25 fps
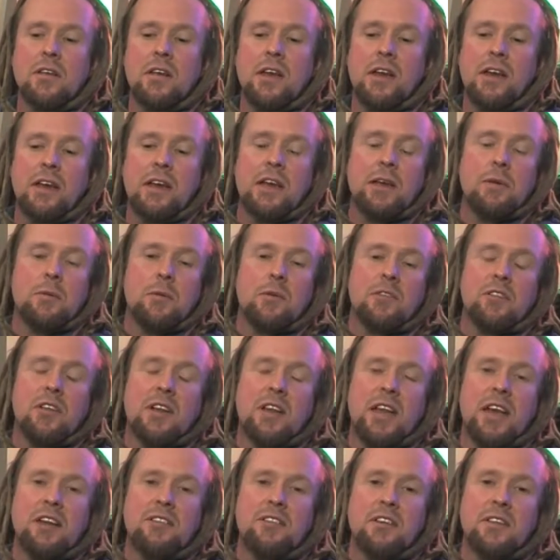yeah it was
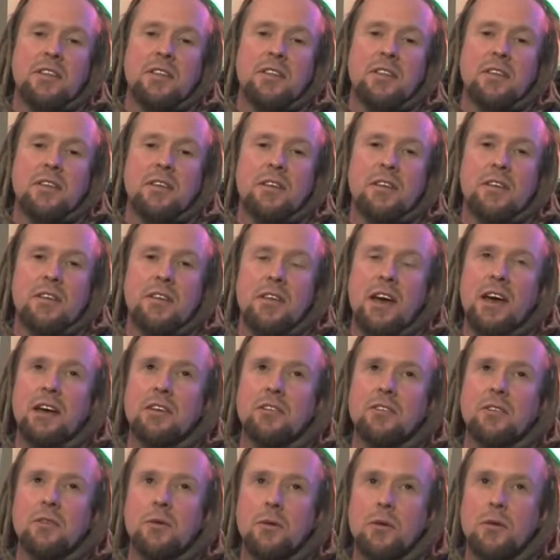alleging
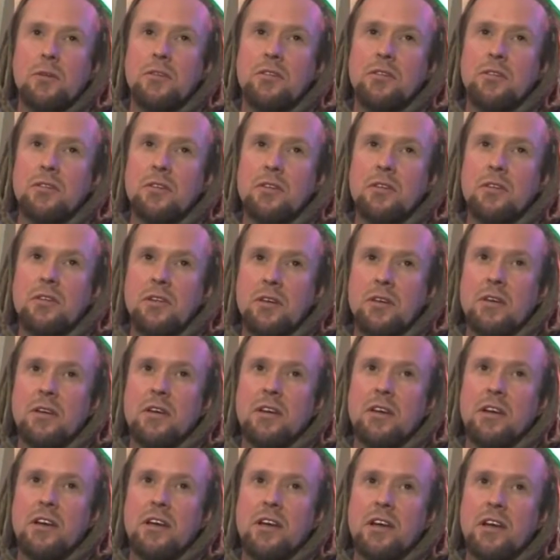that sort of
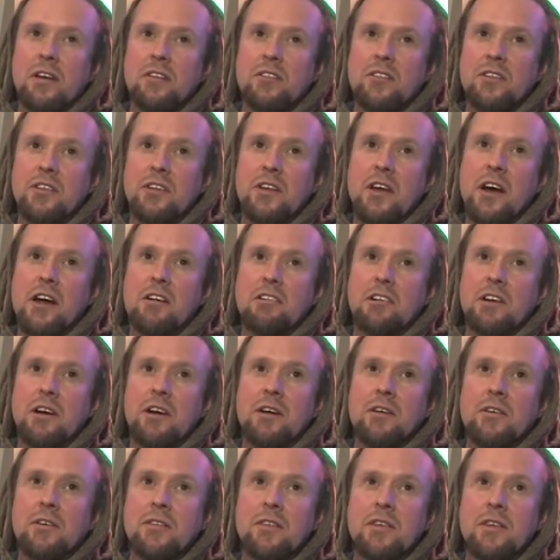uh,
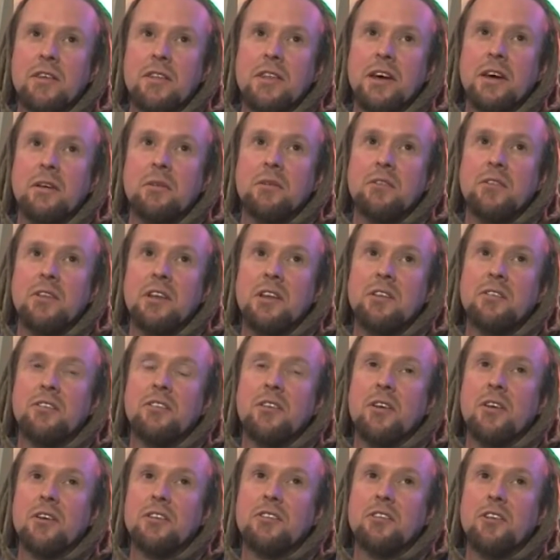scenario that that was an
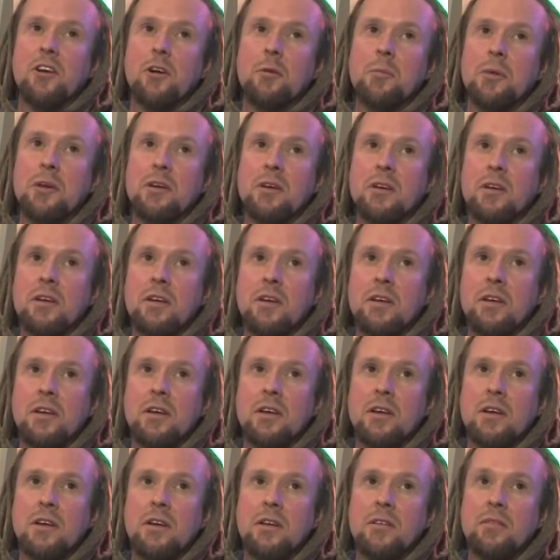inside job,
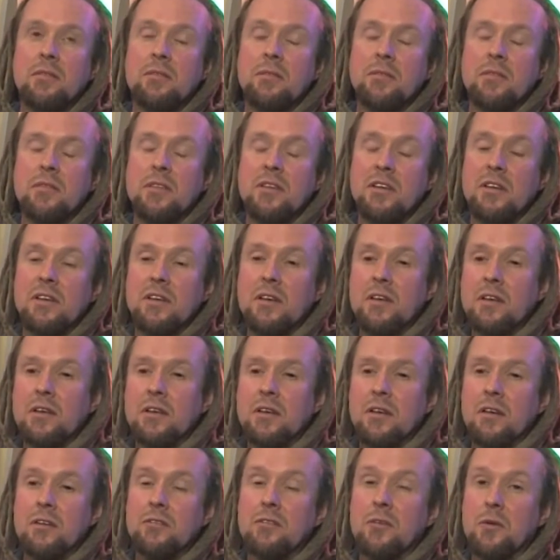and
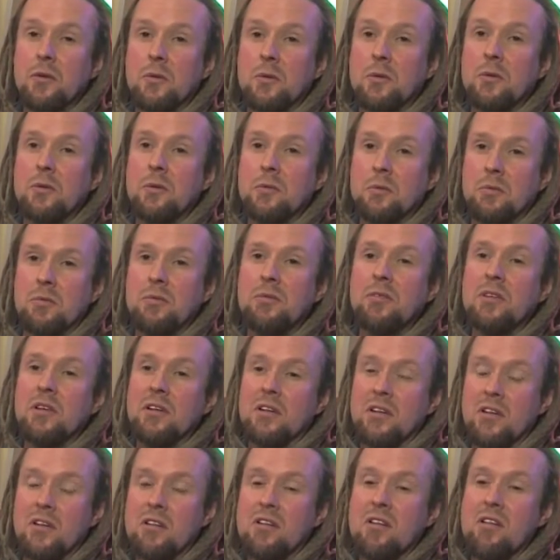I thought, well,
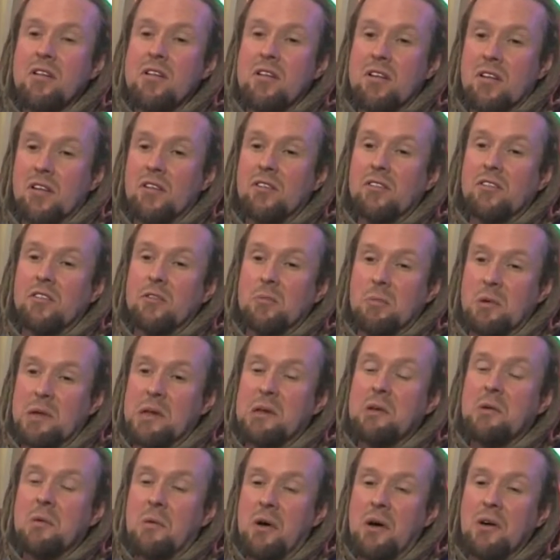to
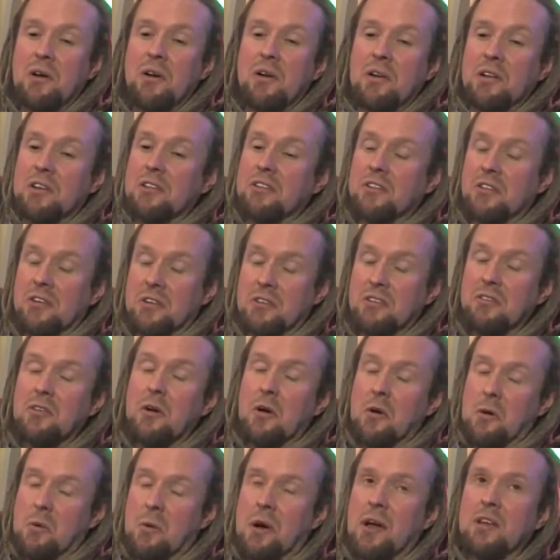be quite honest, I've
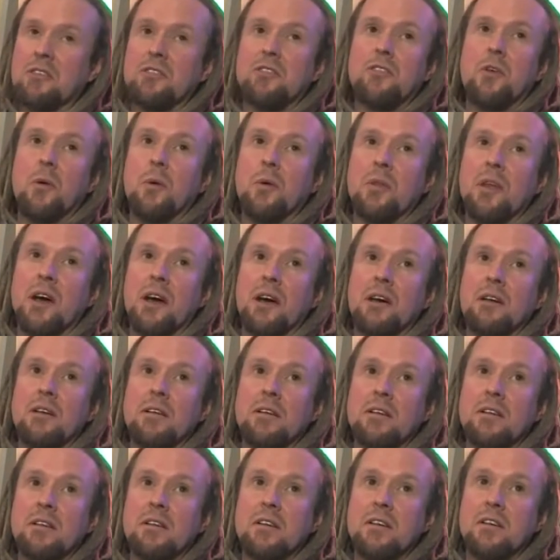always thought that.
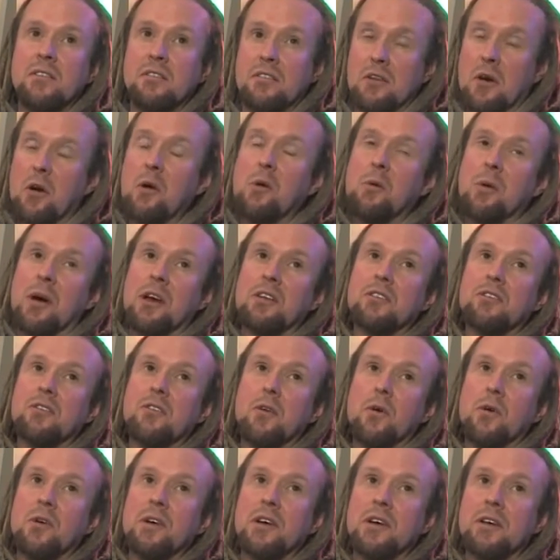I've always
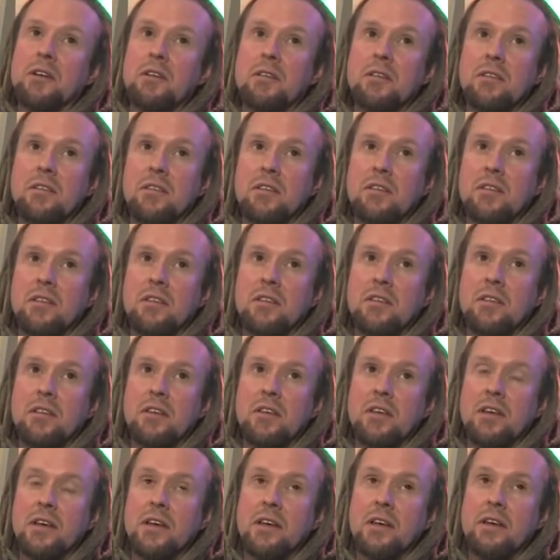thought it.
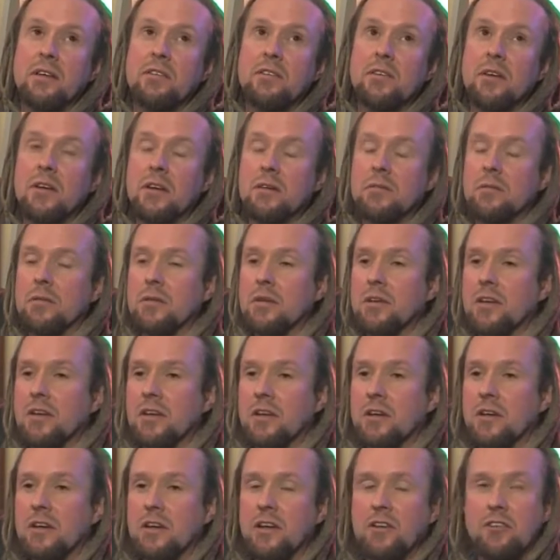Uh, so,
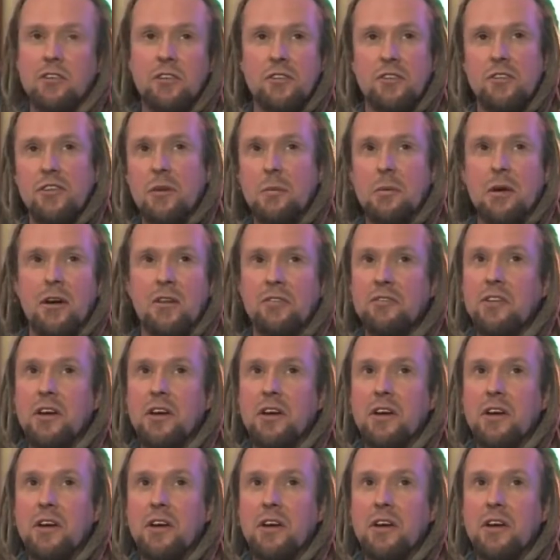so it's just something replace, I
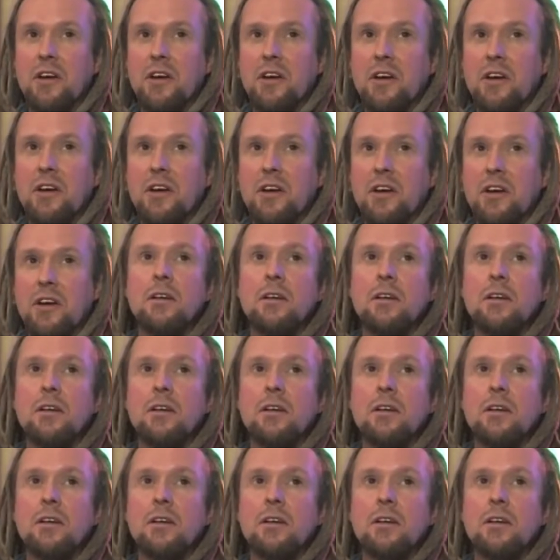felt in my what heart. What